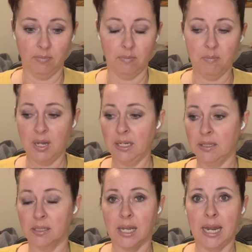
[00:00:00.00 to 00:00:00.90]
mini
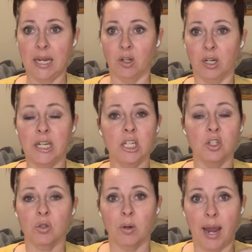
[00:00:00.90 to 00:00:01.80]
skein or any
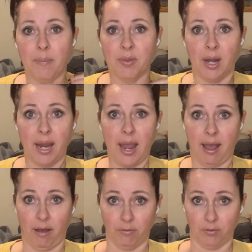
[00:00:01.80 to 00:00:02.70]
scrap that I
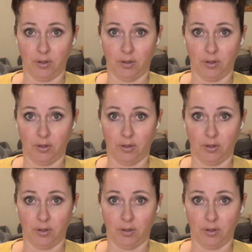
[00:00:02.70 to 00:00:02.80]
have,